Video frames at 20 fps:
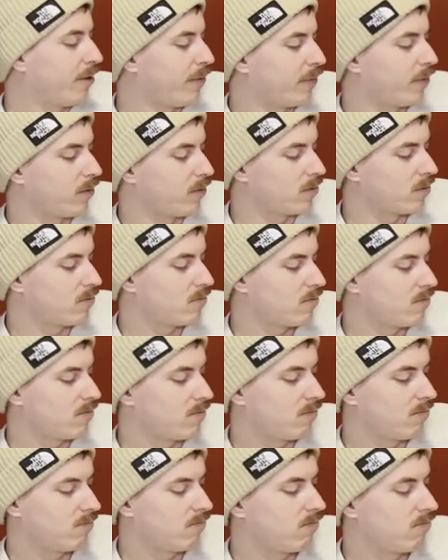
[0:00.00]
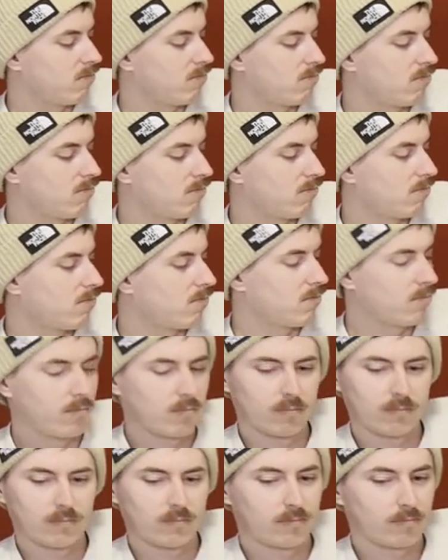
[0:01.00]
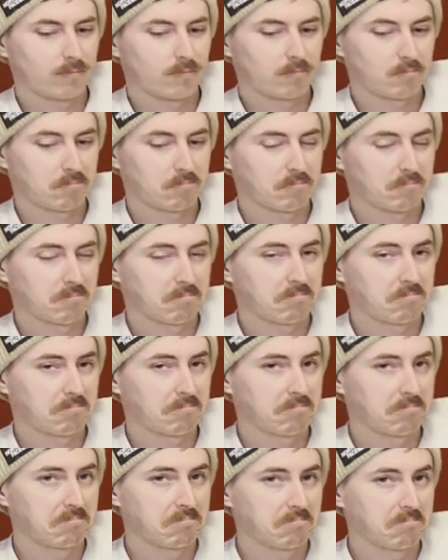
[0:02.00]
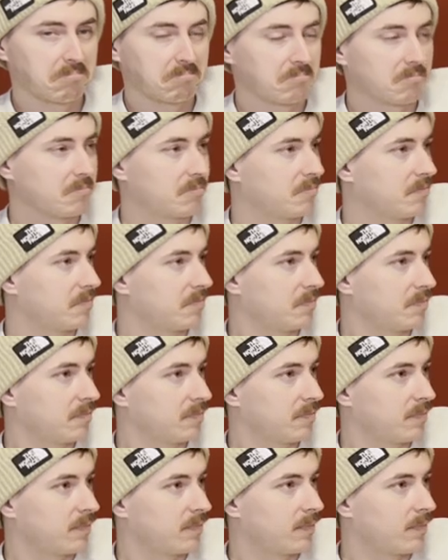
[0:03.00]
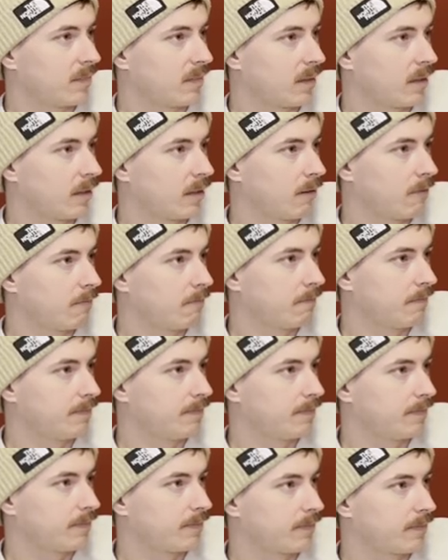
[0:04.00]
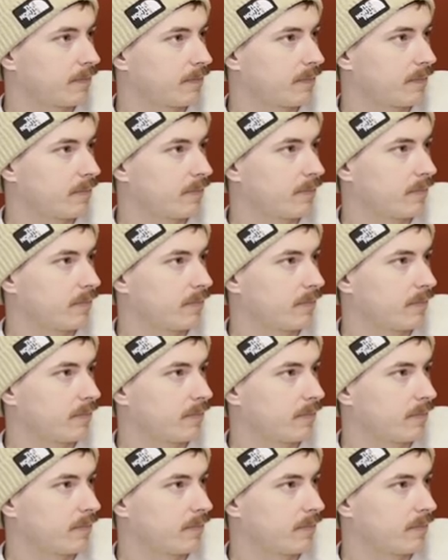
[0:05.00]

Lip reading: The person shown says nothing.